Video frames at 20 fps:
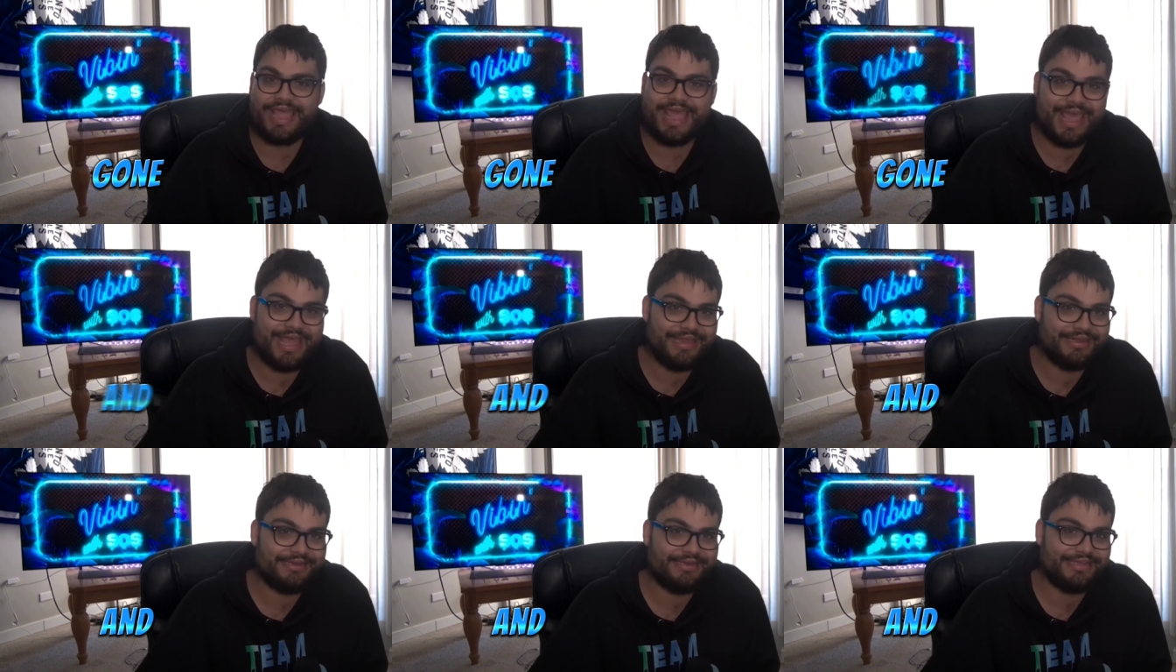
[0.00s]

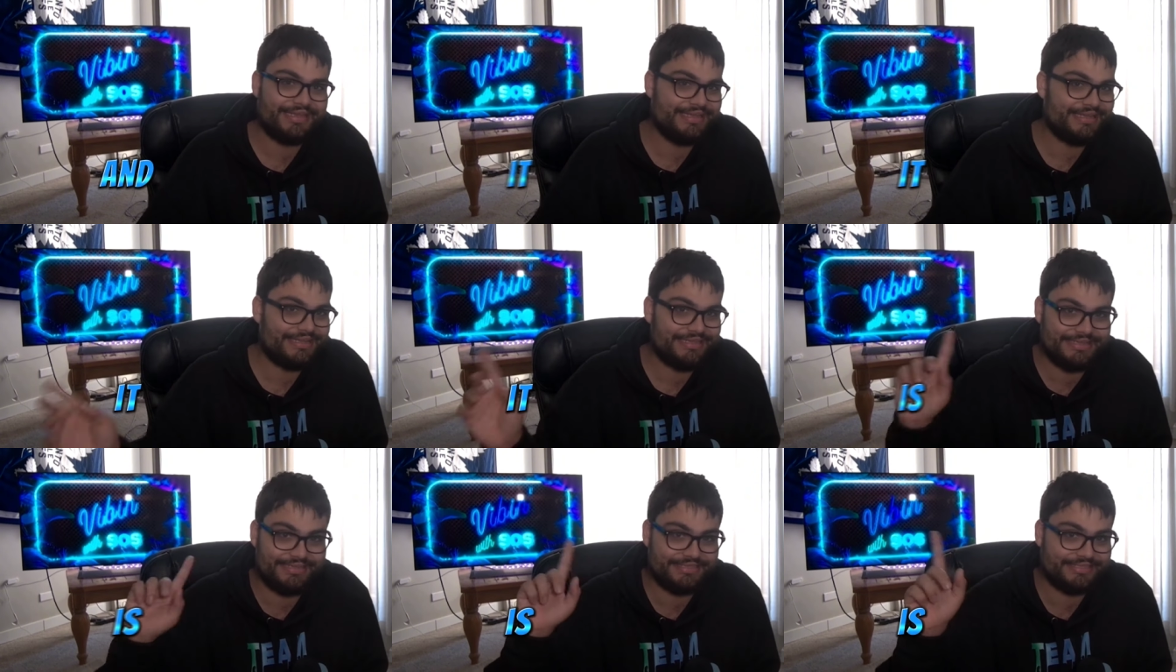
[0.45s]
and
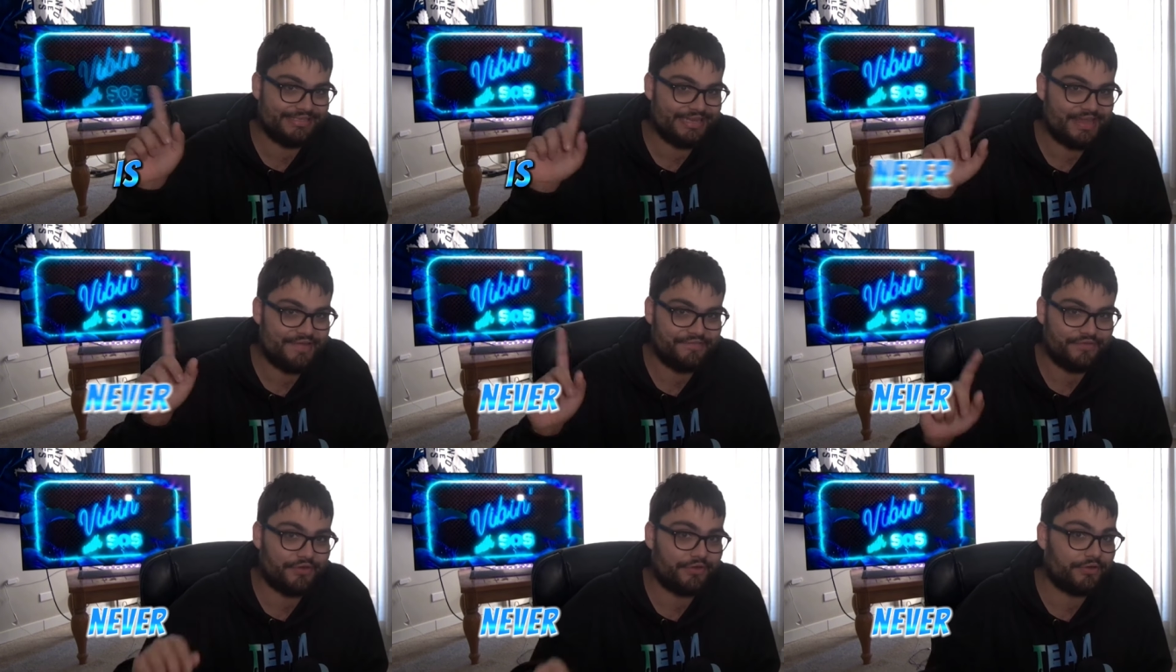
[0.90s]
it is
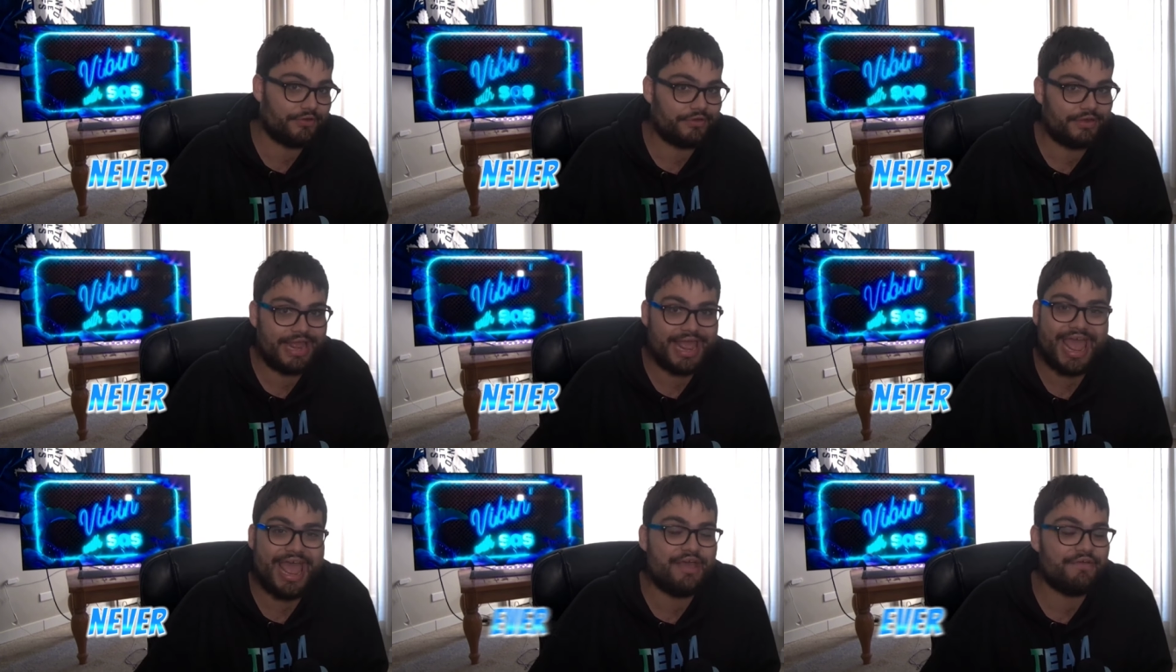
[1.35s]
never,
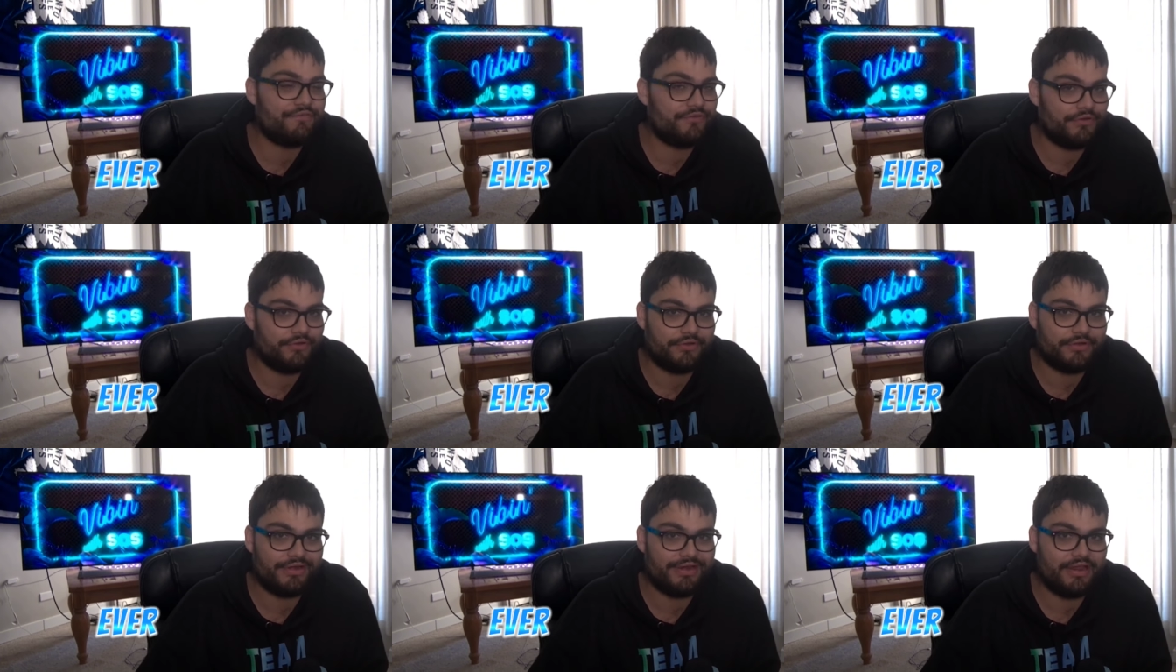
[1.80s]

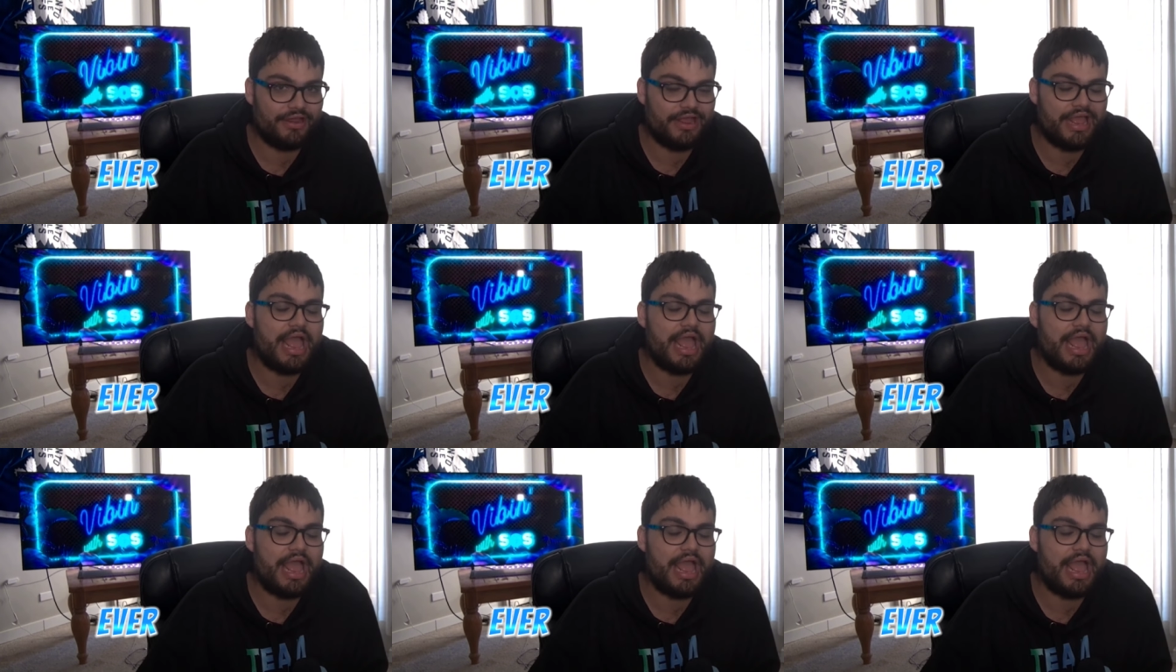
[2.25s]
ever,